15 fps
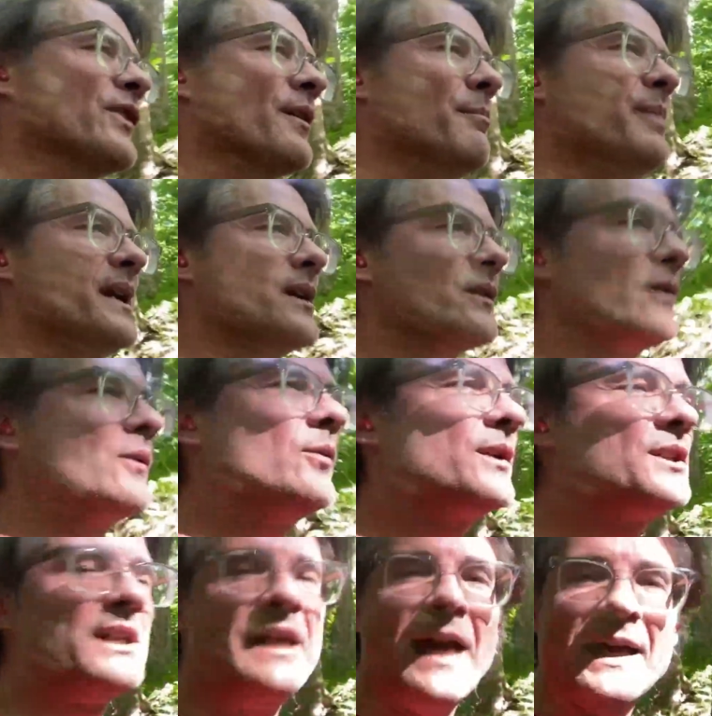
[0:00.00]
beer
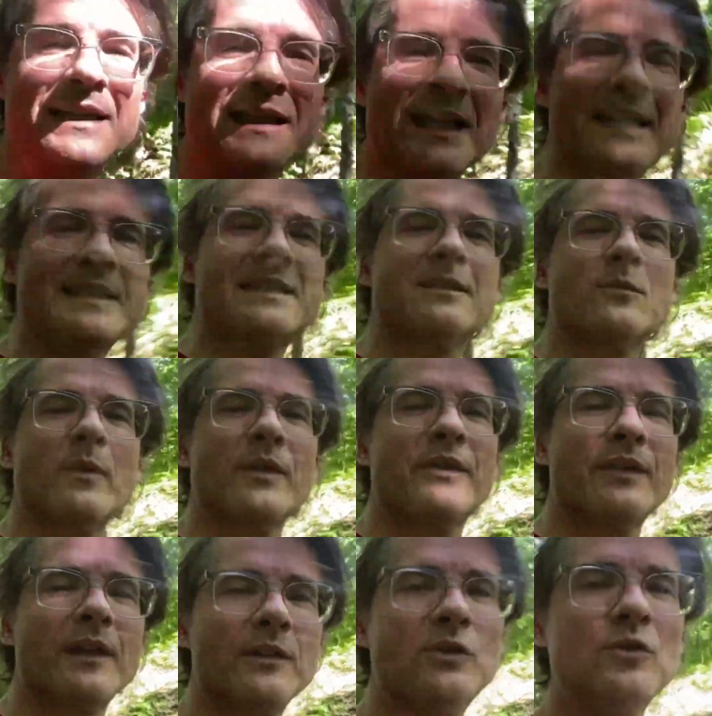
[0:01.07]
which he had laced with
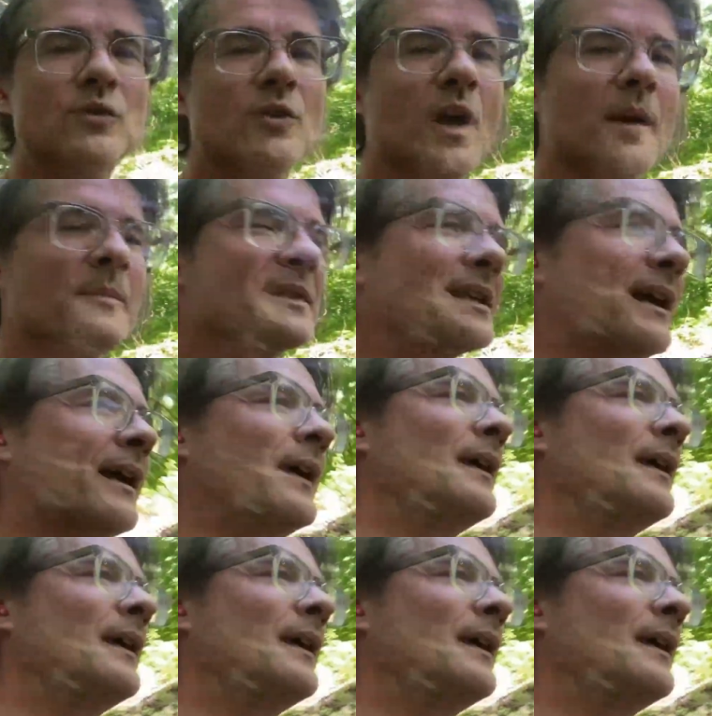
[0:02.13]
dewdrops.